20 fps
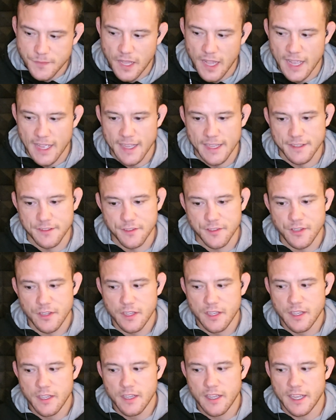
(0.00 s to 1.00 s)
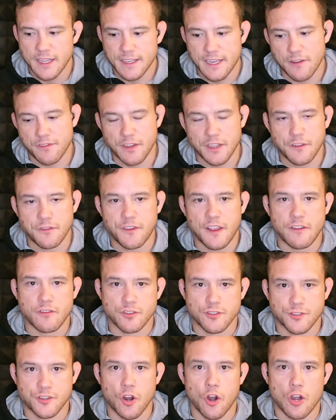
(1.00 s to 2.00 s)
And it definitely
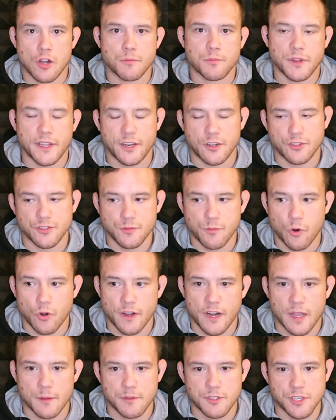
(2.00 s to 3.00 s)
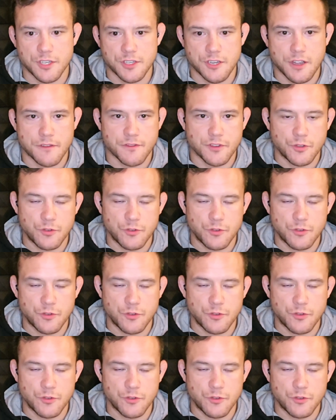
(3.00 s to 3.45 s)
favors guard players more in IBJJF.